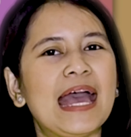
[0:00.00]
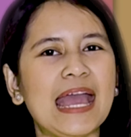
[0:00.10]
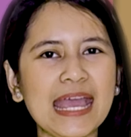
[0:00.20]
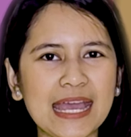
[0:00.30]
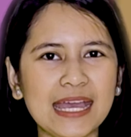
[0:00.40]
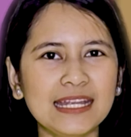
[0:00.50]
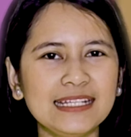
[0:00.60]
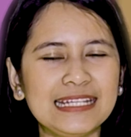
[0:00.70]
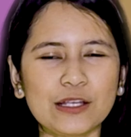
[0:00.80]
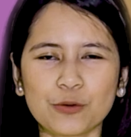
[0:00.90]
And
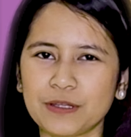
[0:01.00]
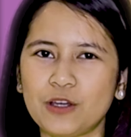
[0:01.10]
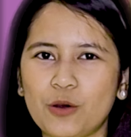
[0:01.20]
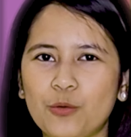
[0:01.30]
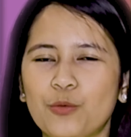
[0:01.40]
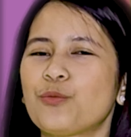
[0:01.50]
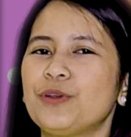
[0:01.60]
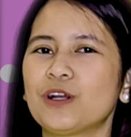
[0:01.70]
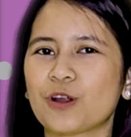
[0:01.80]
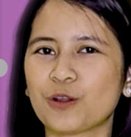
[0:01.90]
here we go. We
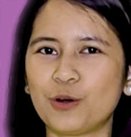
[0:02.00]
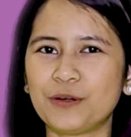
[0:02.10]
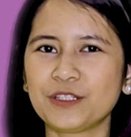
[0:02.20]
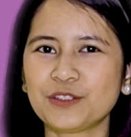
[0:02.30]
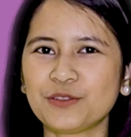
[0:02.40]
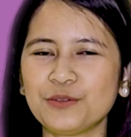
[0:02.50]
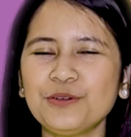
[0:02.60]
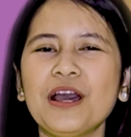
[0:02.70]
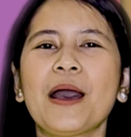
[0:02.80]
are going to